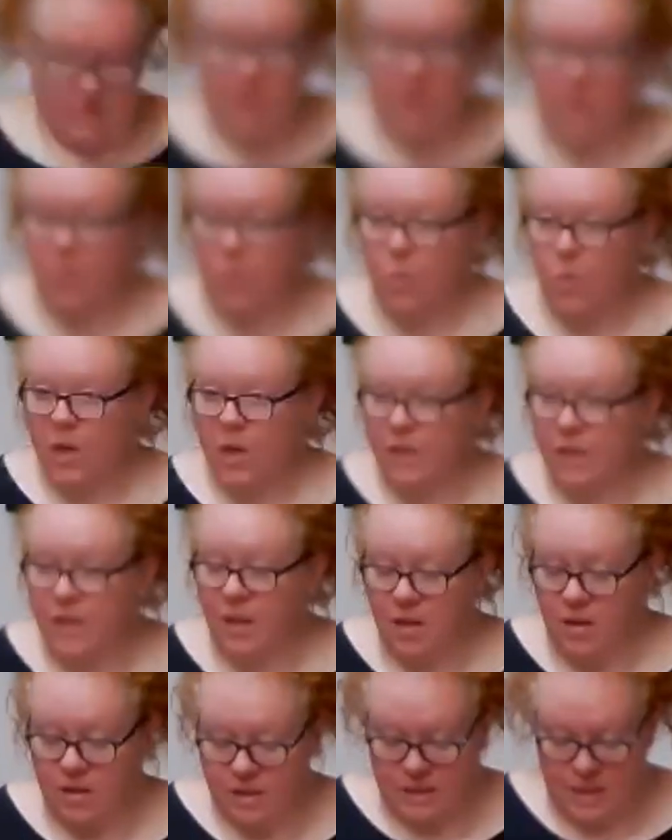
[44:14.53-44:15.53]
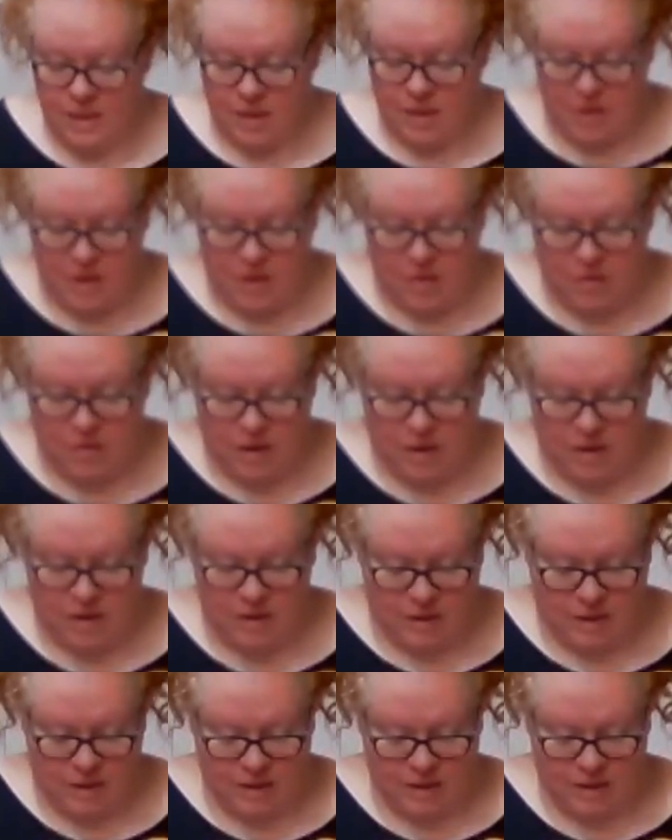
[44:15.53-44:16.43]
Time for one last hymn now then.